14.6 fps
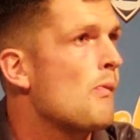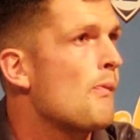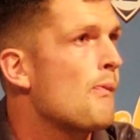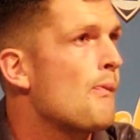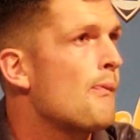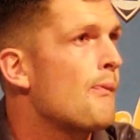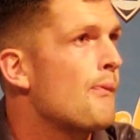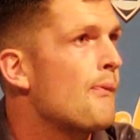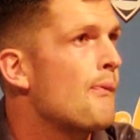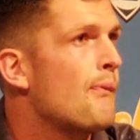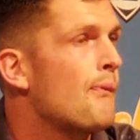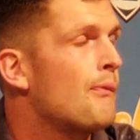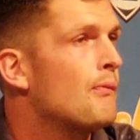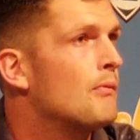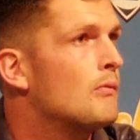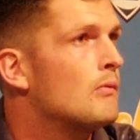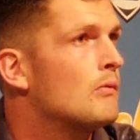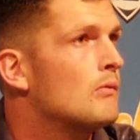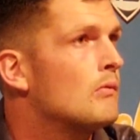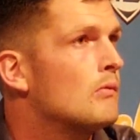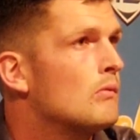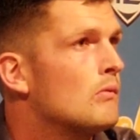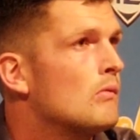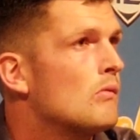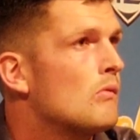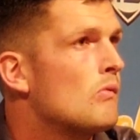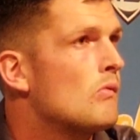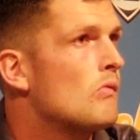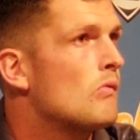as many games to
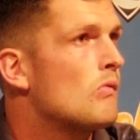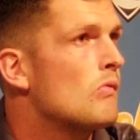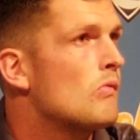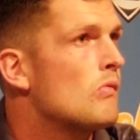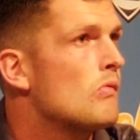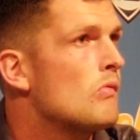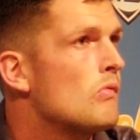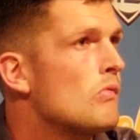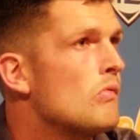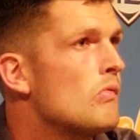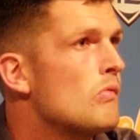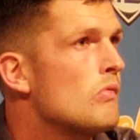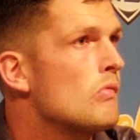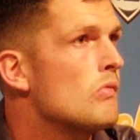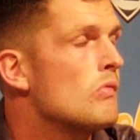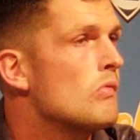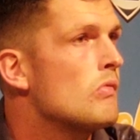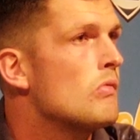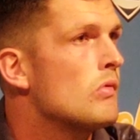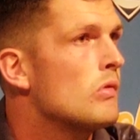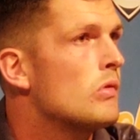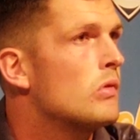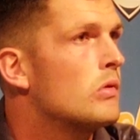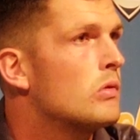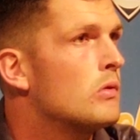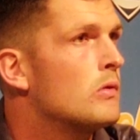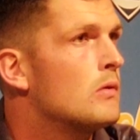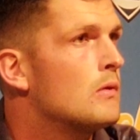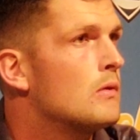play with UCLA as some of the younger guys. But
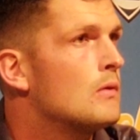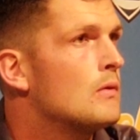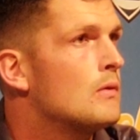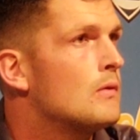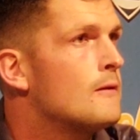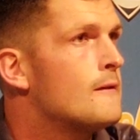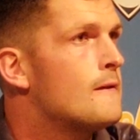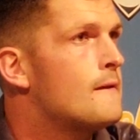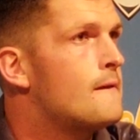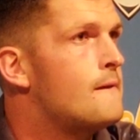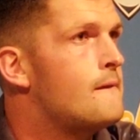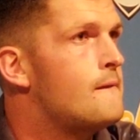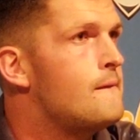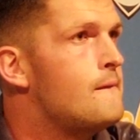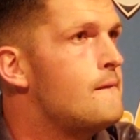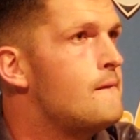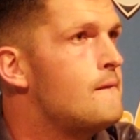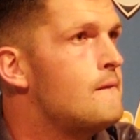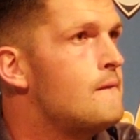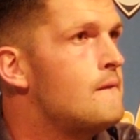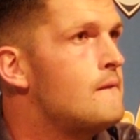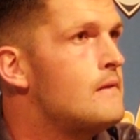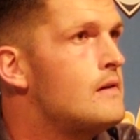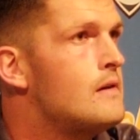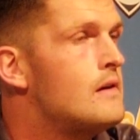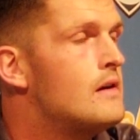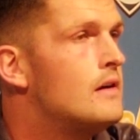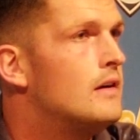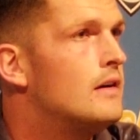do you feel like you cemented your personal
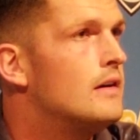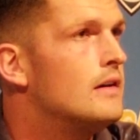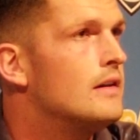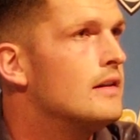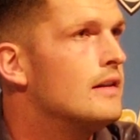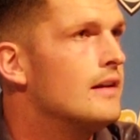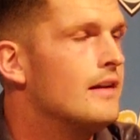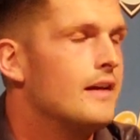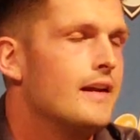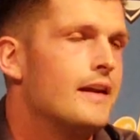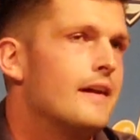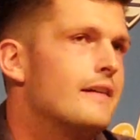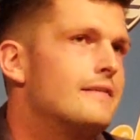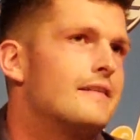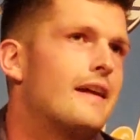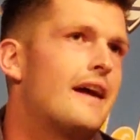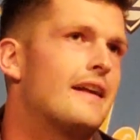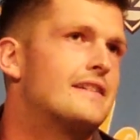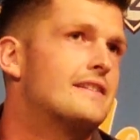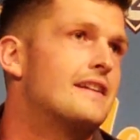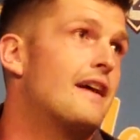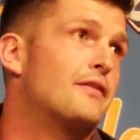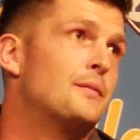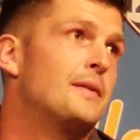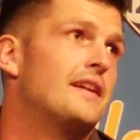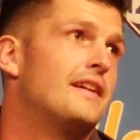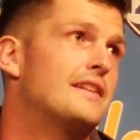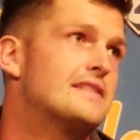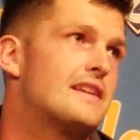legacy here at all? that's nah, not for
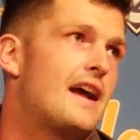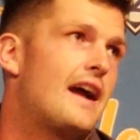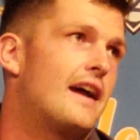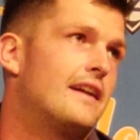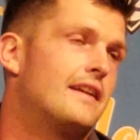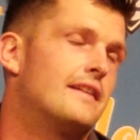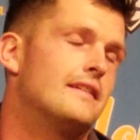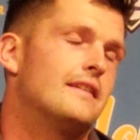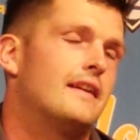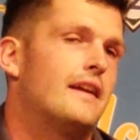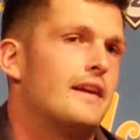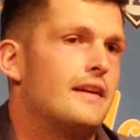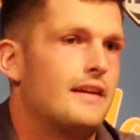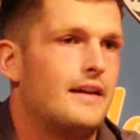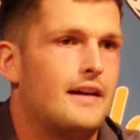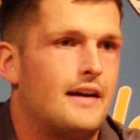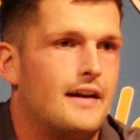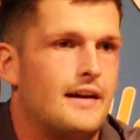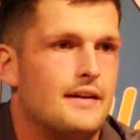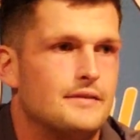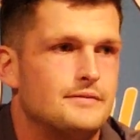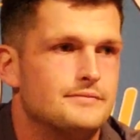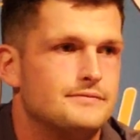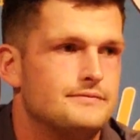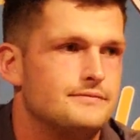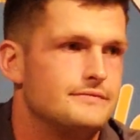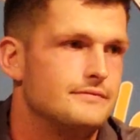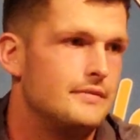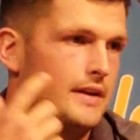me to decide. And, and um,
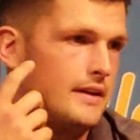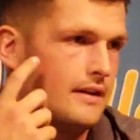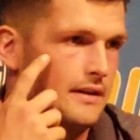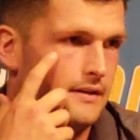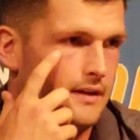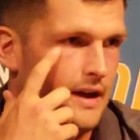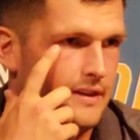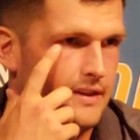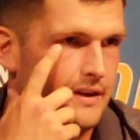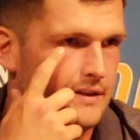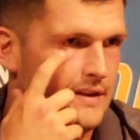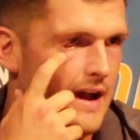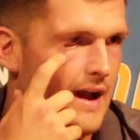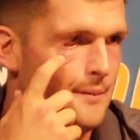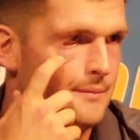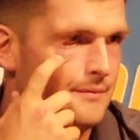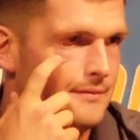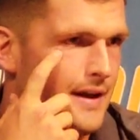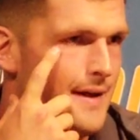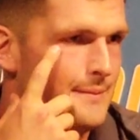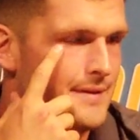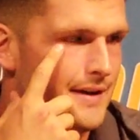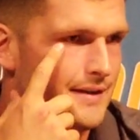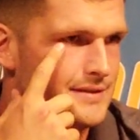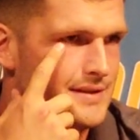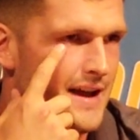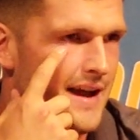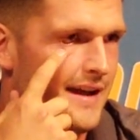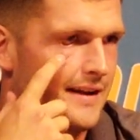you know, I think time time tells
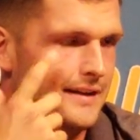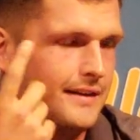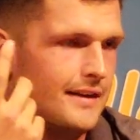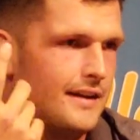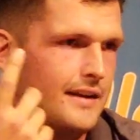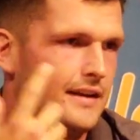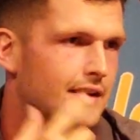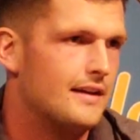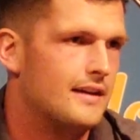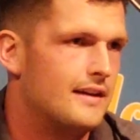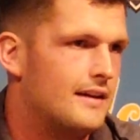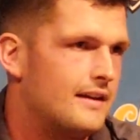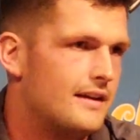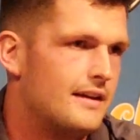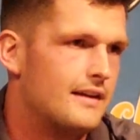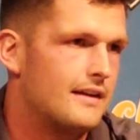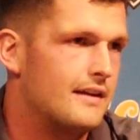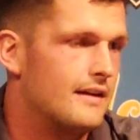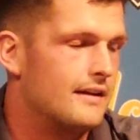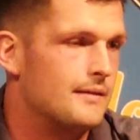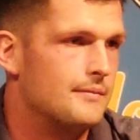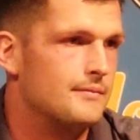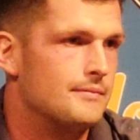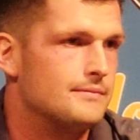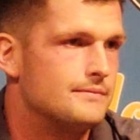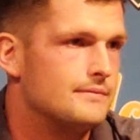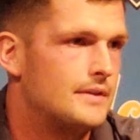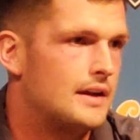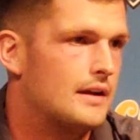that. And um,
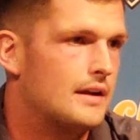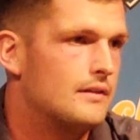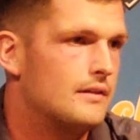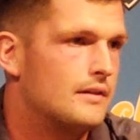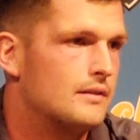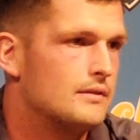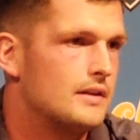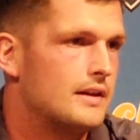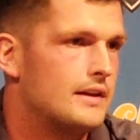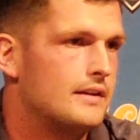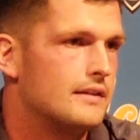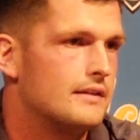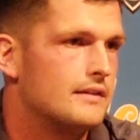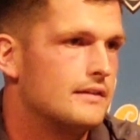you know, only